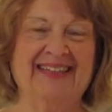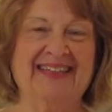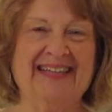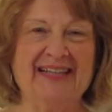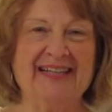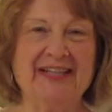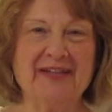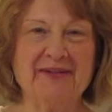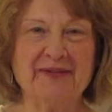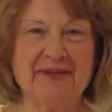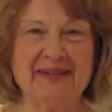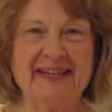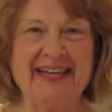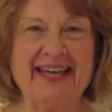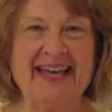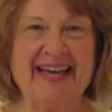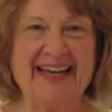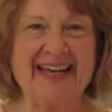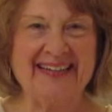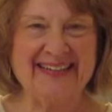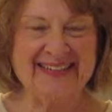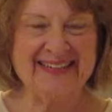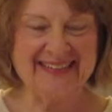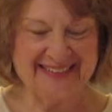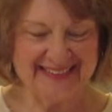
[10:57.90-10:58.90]
Hello
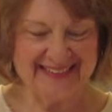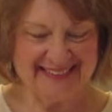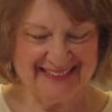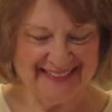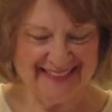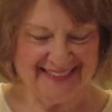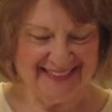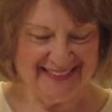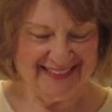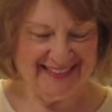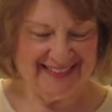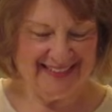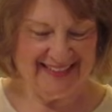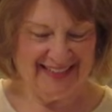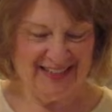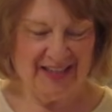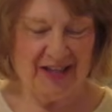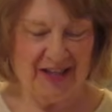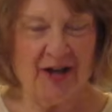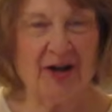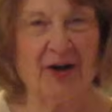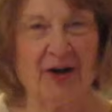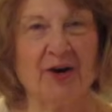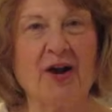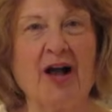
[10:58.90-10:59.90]
again.
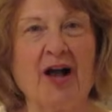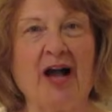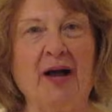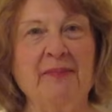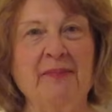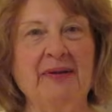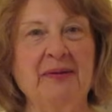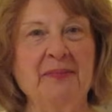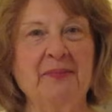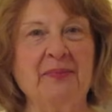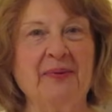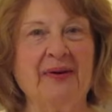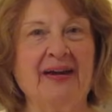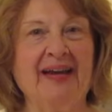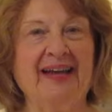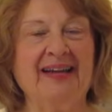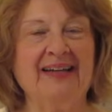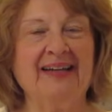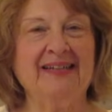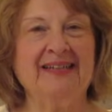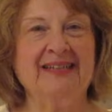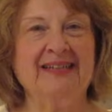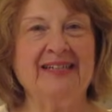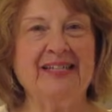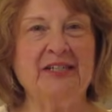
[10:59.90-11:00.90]
Our almond bread
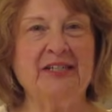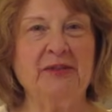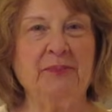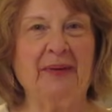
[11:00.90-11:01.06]
is